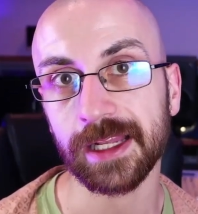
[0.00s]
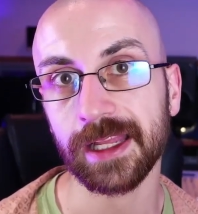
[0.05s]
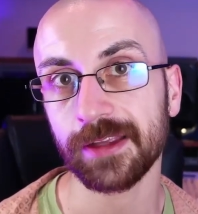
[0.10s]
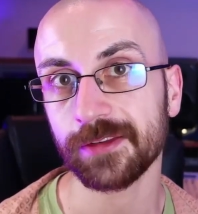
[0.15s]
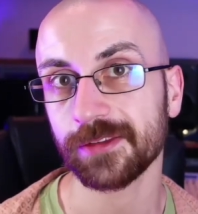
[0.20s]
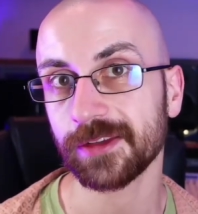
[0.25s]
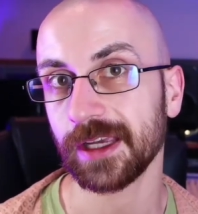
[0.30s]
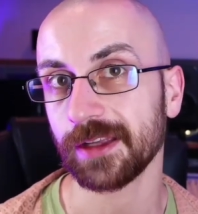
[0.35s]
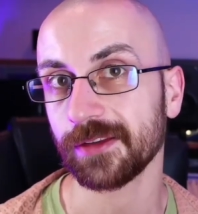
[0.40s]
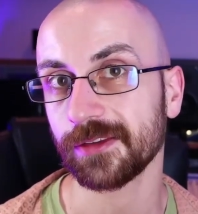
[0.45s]

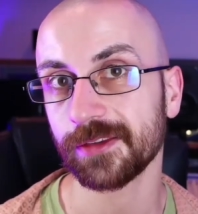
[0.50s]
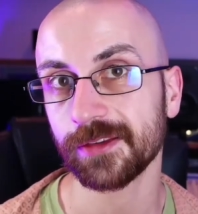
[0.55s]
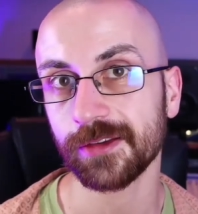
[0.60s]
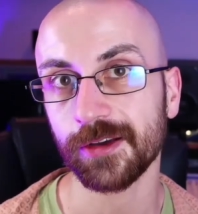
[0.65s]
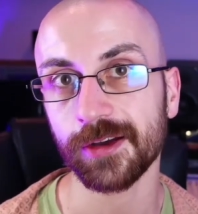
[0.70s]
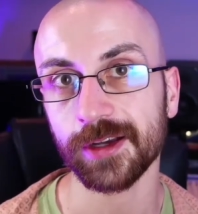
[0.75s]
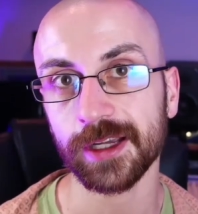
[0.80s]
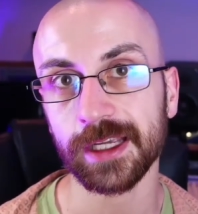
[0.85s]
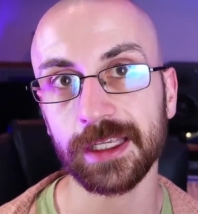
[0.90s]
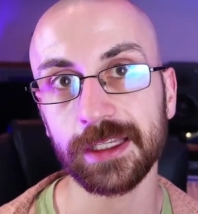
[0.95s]
Let's get
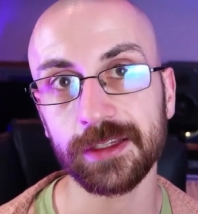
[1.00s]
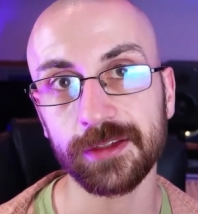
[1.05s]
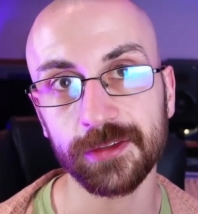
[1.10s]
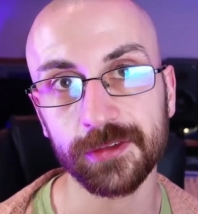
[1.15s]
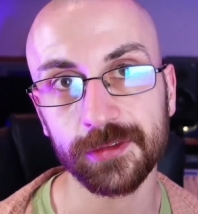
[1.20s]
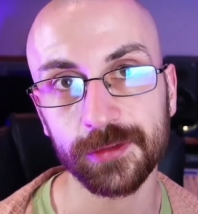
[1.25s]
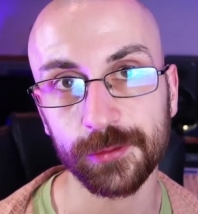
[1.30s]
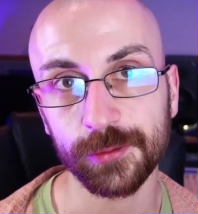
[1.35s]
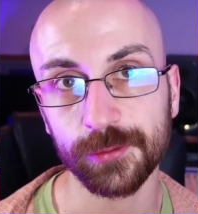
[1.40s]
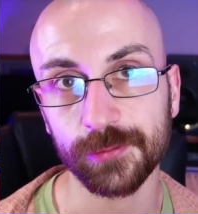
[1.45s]
stuck
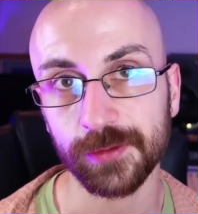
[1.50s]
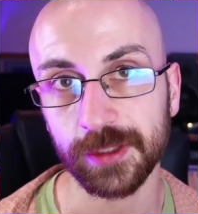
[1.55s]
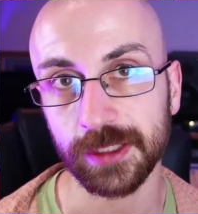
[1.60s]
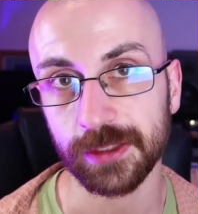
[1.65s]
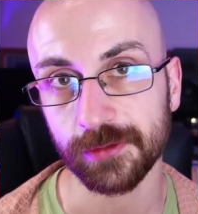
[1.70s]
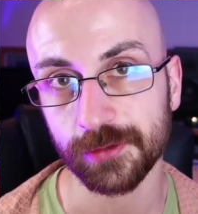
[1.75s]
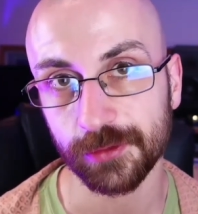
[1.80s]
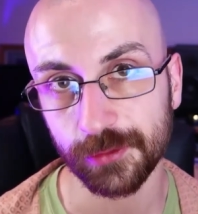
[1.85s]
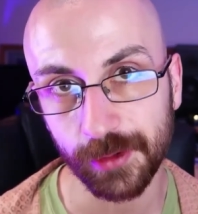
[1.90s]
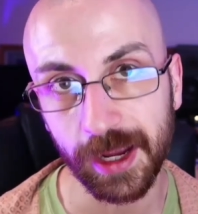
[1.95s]
into
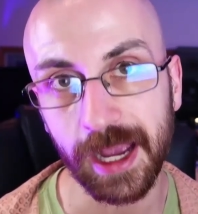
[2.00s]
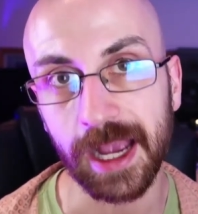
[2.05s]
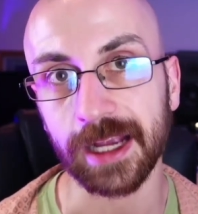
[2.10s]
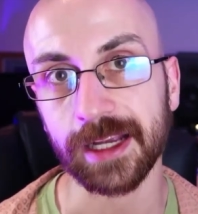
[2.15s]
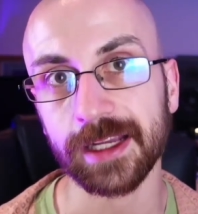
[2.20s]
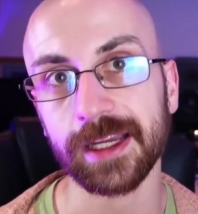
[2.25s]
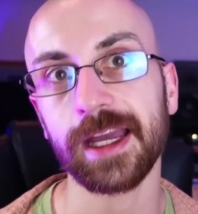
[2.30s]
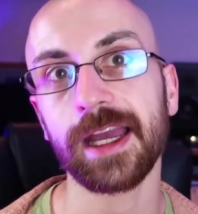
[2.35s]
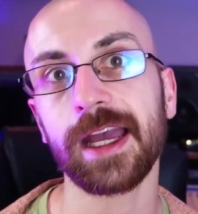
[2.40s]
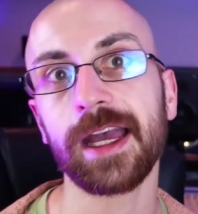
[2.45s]
the
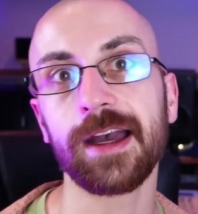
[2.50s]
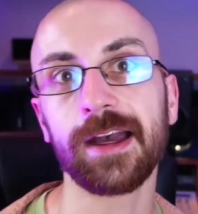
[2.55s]
track.